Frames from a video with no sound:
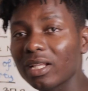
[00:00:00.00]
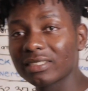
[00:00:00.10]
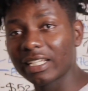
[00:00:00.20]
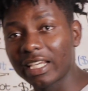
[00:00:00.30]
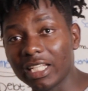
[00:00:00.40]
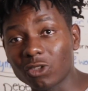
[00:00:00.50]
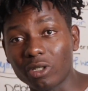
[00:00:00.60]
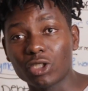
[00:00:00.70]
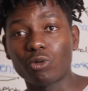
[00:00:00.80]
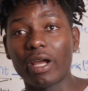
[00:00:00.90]
does the Kenya
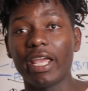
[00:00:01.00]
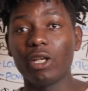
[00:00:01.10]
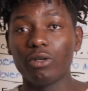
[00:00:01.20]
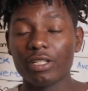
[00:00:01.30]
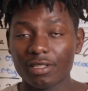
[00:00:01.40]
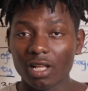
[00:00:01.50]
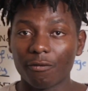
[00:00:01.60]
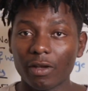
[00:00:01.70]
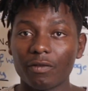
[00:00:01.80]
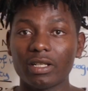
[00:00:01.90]
actually try and handle this
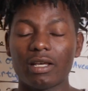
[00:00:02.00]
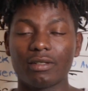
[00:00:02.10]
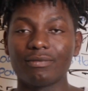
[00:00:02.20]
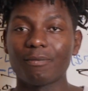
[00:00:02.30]
stuff every day?